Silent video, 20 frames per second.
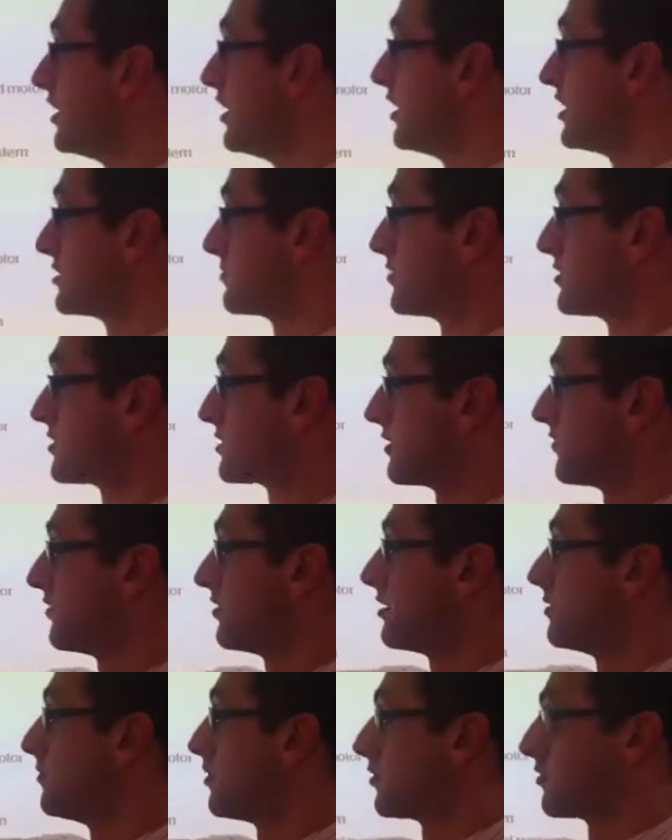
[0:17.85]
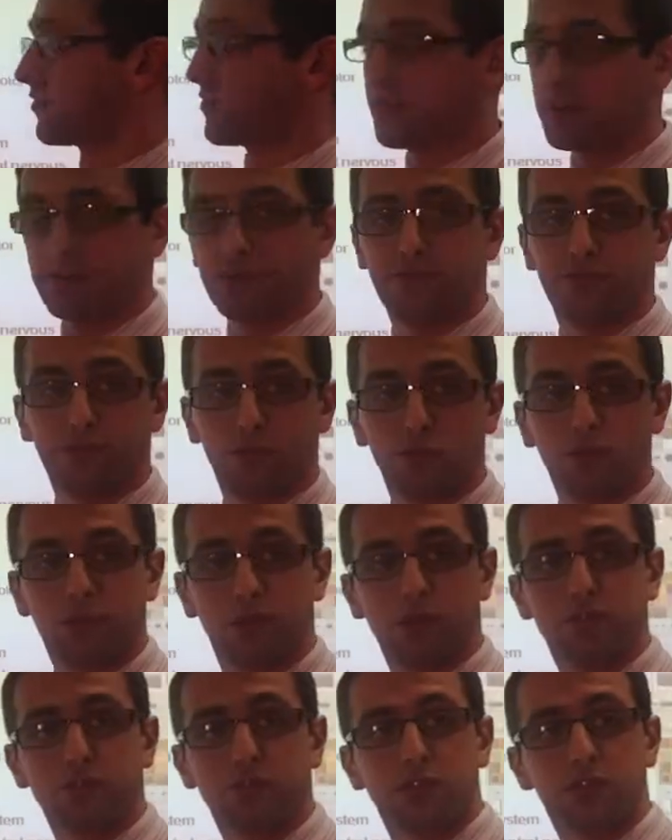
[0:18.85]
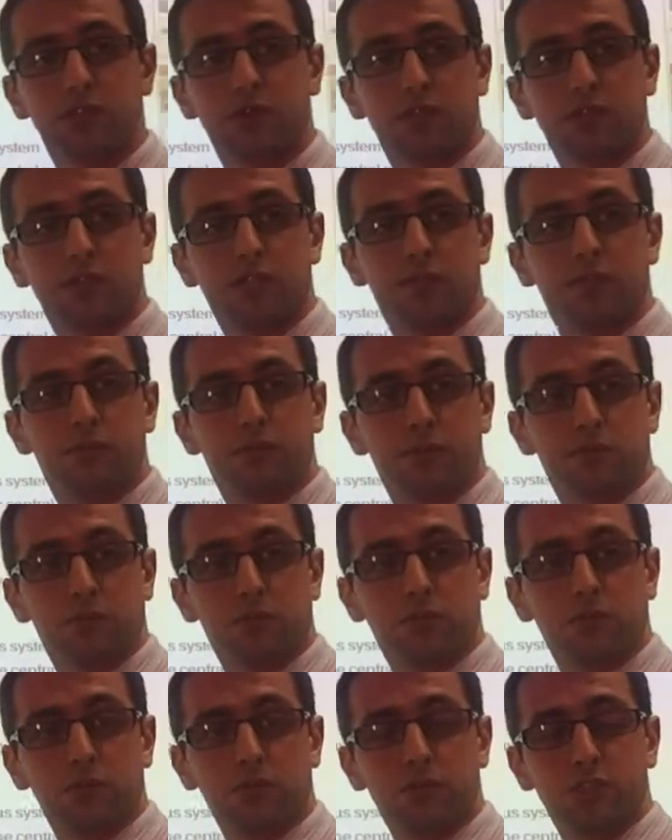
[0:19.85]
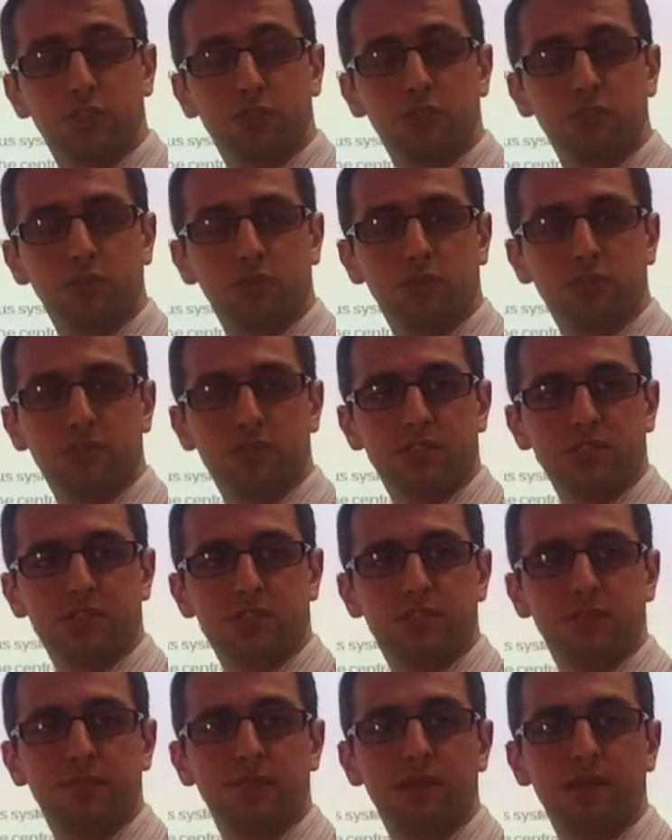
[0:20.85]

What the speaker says: specifically modified for those doing double award, dual award system.